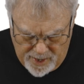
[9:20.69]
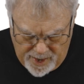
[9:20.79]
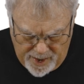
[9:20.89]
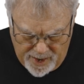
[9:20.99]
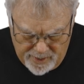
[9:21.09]

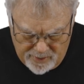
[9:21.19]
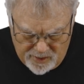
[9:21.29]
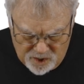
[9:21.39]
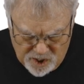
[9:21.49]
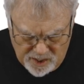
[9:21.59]
And
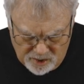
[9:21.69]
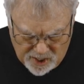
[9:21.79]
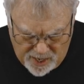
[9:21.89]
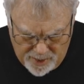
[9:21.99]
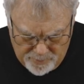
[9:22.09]
the
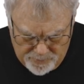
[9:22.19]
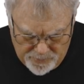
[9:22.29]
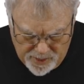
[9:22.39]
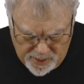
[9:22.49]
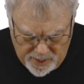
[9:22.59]
genotype
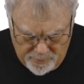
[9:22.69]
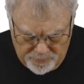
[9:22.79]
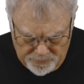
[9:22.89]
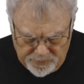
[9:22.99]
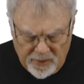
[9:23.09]

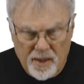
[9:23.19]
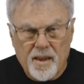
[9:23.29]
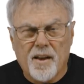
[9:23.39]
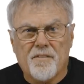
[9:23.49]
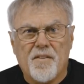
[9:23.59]

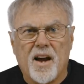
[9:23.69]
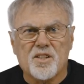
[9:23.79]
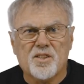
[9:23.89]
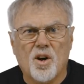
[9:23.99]
affects